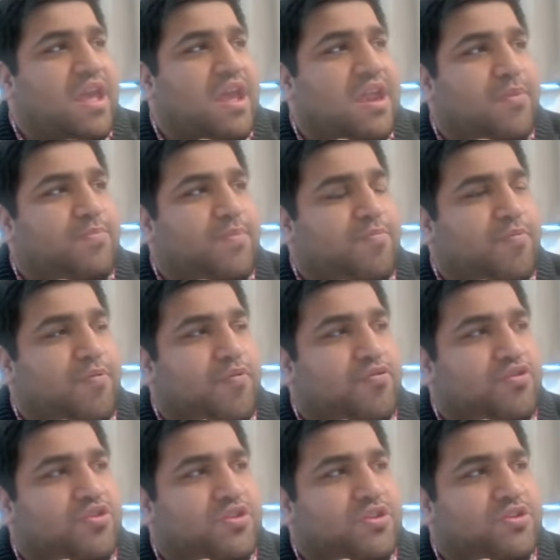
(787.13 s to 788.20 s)
in
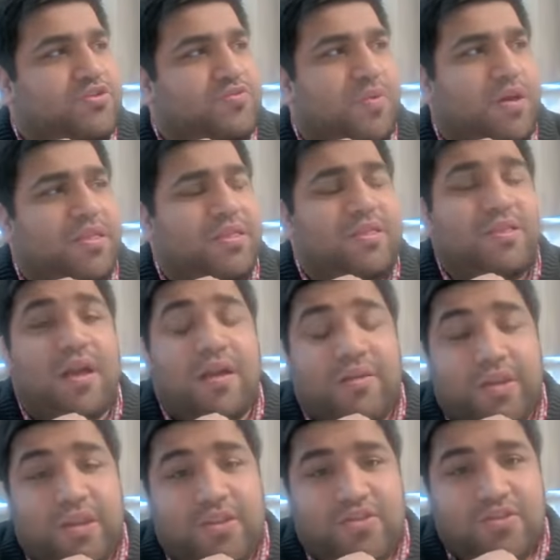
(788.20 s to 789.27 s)
proportion to one's
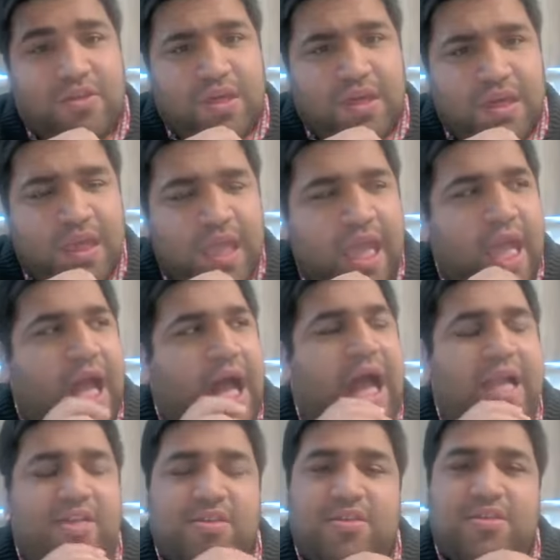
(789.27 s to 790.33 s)
courage."
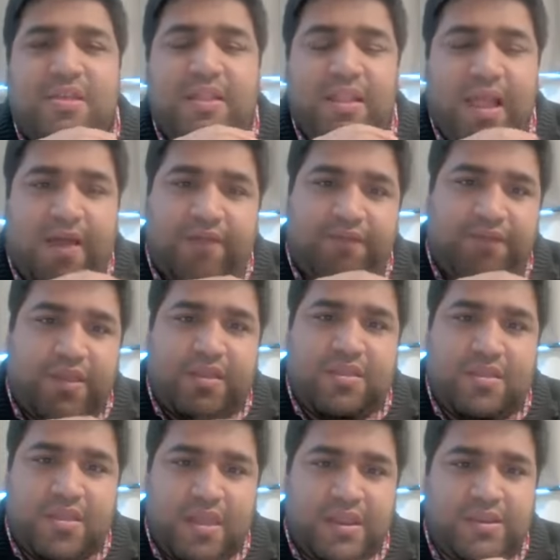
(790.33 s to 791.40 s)
I just love this
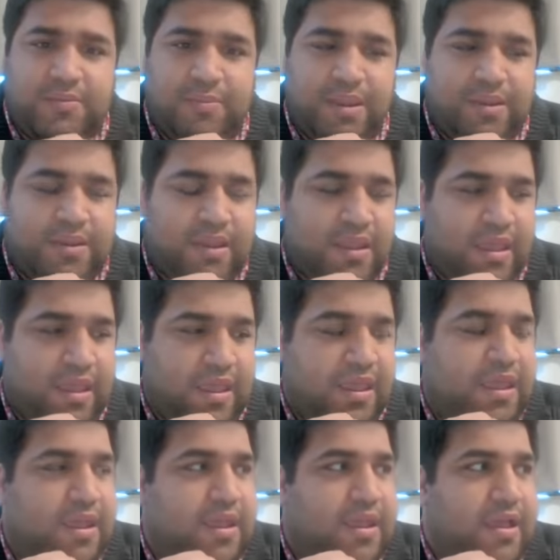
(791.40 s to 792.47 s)
statement.
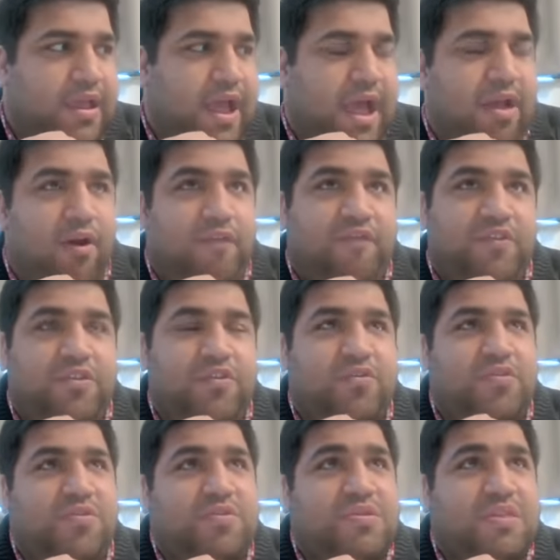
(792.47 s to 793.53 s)
I often
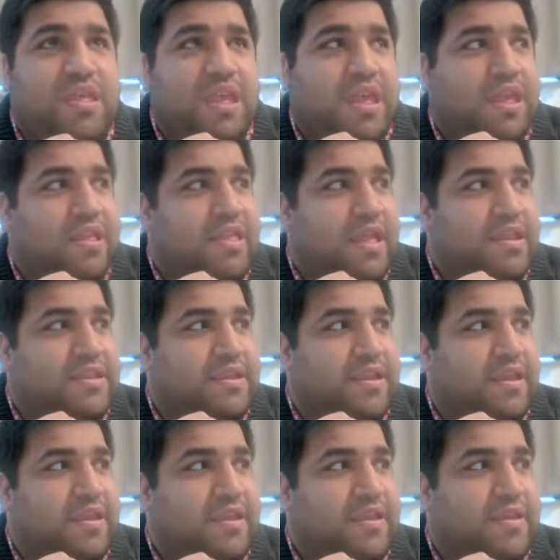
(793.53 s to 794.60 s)
used to say that
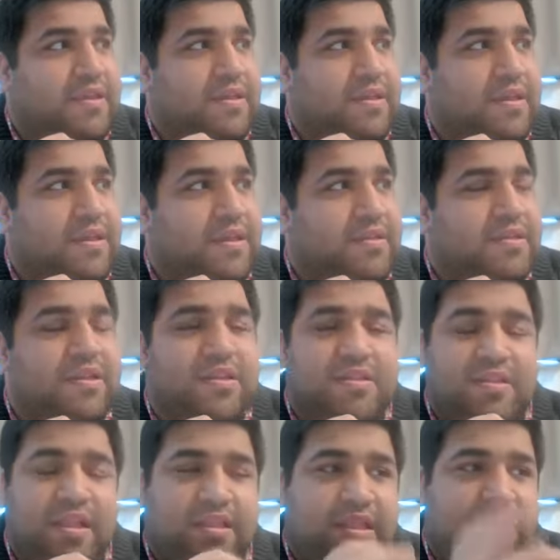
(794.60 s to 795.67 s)
there is
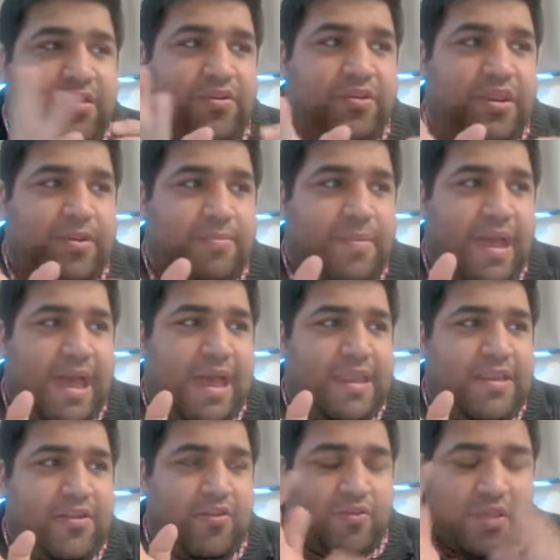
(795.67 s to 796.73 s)
nothing good and
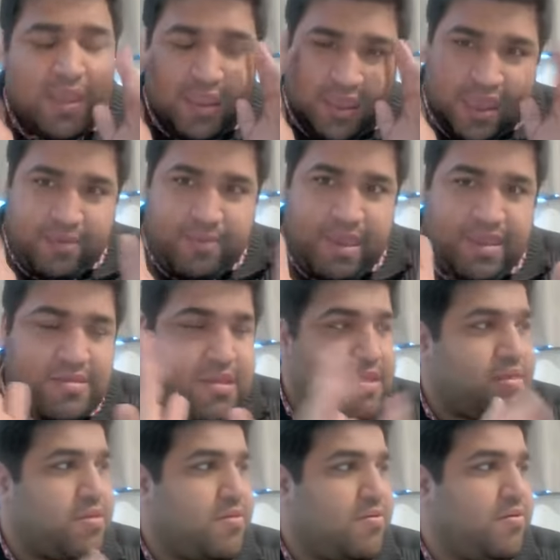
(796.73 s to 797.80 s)
bad. Your thinking makes it
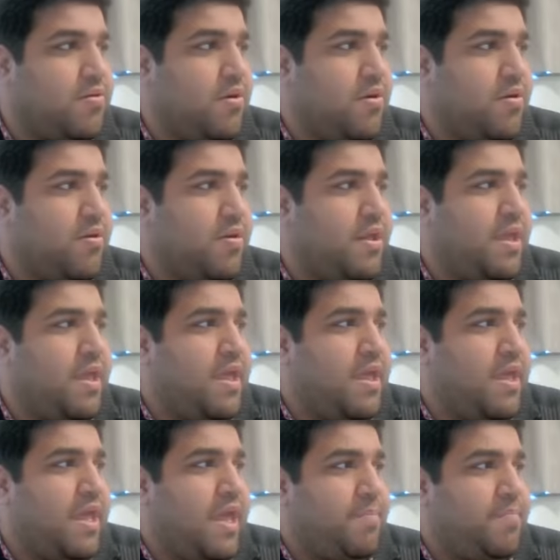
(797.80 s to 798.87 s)
so, or
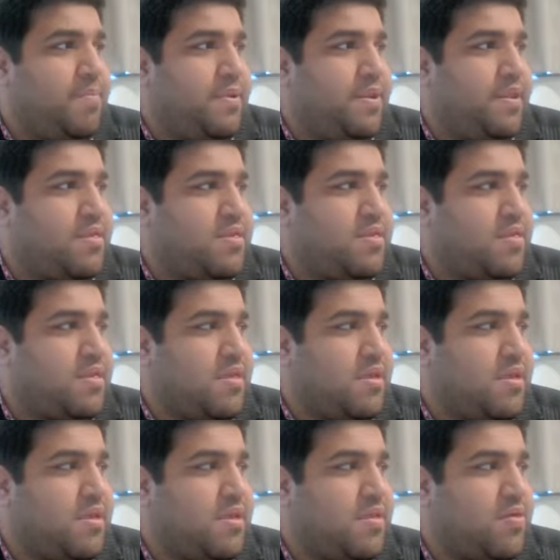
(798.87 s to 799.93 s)
happiness
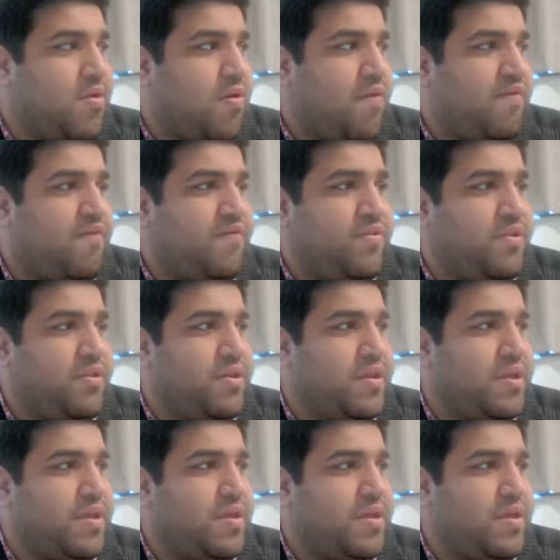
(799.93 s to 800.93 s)
is often